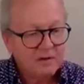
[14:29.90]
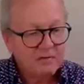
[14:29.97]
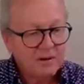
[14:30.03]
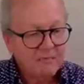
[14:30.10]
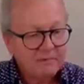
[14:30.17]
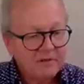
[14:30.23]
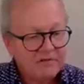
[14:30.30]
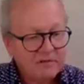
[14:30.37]

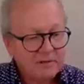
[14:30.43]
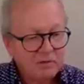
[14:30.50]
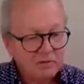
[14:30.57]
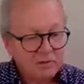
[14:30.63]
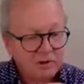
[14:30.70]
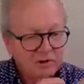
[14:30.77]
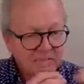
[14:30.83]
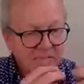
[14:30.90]
remember, it's
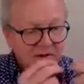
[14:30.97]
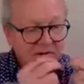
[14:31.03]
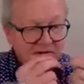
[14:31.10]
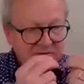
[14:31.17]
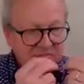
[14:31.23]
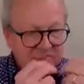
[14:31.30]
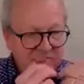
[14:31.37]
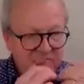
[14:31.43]
all not
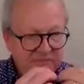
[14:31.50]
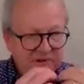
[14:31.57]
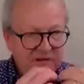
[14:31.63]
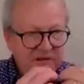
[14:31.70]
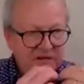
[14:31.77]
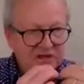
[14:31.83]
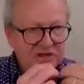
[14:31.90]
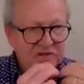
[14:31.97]
about the
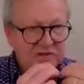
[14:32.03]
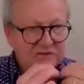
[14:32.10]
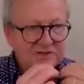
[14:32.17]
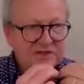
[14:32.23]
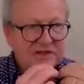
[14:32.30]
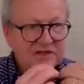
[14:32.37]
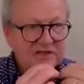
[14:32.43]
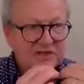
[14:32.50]
initial
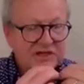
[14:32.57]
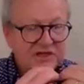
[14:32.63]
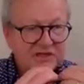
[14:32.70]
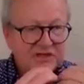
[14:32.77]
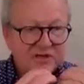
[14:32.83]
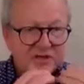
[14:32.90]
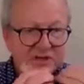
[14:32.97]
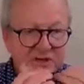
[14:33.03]

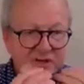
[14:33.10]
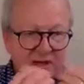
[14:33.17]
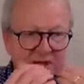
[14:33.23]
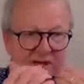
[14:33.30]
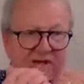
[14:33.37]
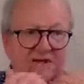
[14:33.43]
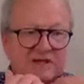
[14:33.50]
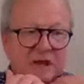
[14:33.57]
sensation,
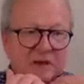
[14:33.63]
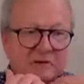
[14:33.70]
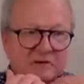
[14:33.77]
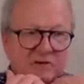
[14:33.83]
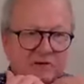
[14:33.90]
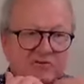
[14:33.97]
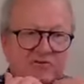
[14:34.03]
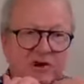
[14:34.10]
it's
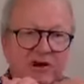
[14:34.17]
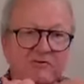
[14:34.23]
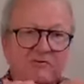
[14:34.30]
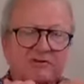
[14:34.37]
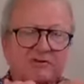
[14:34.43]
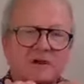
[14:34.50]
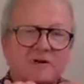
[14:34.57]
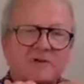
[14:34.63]
how it
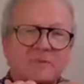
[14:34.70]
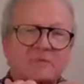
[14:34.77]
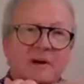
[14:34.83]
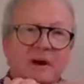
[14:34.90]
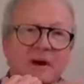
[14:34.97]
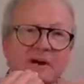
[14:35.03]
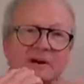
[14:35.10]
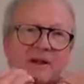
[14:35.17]
travels on the
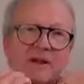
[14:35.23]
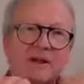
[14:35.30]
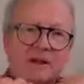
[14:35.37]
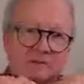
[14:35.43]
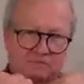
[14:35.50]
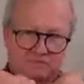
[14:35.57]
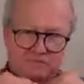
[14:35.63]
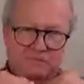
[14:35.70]
palate
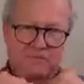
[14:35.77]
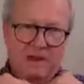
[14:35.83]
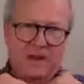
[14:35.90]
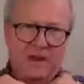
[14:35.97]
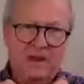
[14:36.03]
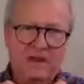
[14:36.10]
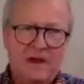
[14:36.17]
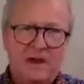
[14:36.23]

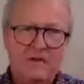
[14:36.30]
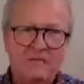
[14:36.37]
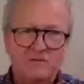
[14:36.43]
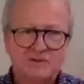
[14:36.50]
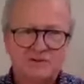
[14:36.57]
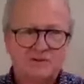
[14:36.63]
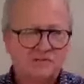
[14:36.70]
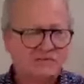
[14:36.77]
and
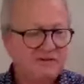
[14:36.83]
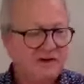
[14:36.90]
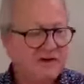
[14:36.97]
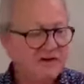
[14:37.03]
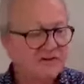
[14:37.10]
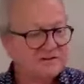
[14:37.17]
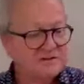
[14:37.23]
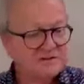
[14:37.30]
how it sort of
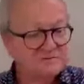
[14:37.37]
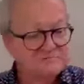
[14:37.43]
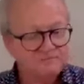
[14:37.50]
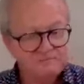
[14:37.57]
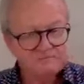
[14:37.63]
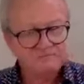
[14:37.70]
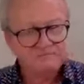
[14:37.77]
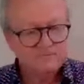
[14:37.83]
ends
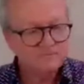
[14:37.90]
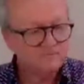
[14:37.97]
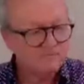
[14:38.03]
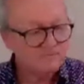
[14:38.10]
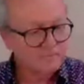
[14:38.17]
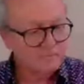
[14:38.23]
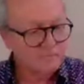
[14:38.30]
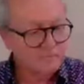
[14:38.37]

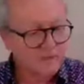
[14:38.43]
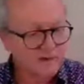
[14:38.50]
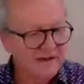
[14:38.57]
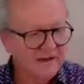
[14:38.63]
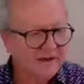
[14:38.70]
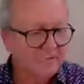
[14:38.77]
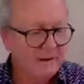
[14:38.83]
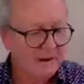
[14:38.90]

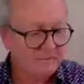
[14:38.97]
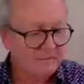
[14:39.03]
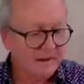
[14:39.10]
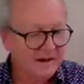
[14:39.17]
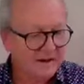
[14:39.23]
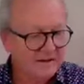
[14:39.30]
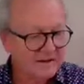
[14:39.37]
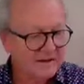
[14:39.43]
in the
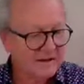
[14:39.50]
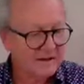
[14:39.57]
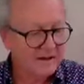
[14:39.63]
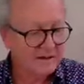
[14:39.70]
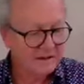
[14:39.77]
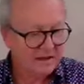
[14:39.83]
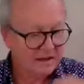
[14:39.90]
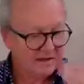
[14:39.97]
back palate
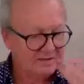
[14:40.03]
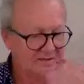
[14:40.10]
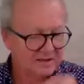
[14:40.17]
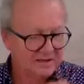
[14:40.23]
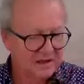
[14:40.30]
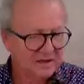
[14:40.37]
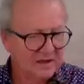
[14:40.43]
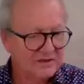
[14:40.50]

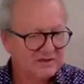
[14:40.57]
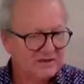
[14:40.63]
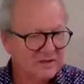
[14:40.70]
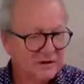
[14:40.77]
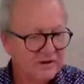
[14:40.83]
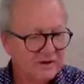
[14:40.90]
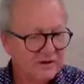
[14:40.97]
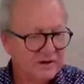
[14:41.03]
as it's
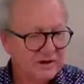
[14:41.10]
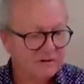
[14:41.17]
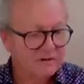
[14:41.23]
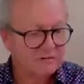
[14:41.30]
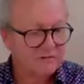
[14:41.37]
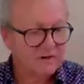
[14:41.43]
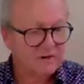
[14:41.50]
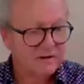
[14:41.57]
going
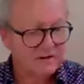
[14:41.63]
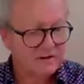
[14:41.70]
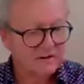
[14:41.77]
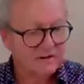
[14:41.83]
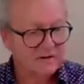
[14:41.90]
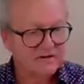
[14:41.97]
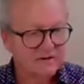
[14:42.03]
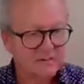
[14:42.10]
down.
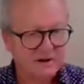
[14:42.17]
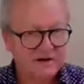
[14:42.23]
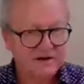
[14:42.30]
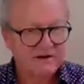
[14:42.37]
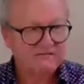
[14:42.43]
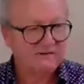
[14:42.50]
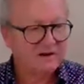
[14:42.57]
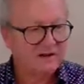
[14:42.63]
And this
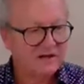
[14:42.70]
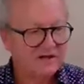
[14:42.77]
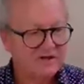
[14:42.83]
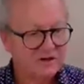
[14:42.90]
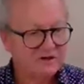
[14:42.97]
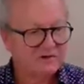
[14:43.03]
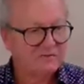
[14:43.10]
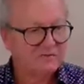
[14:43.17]
wine definitely
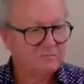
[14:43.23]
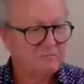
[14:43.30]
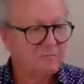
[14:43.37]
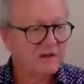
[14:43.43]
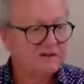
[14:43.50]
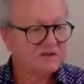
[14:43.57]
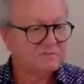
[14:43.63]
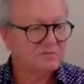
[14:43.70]
shows
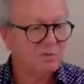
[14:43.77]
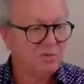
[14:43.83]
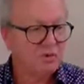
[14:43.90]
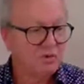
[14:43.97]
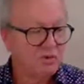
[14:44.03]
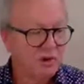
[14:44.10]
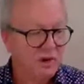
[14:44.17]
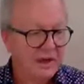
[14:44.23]
much
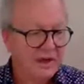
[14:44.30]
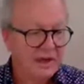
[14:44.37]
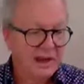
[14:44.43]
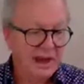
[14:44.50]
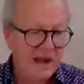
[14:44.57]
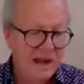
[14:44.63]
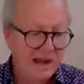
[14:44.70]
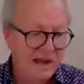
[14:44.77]
more
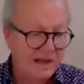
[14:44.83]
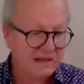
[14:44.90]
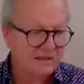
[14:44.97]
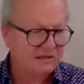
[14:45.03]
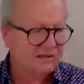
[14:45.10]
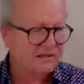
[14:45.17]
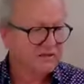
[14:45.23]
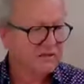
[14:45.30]

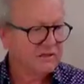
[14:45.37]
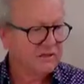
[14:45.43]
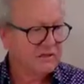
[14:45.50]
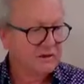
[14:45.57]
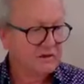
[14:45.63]
length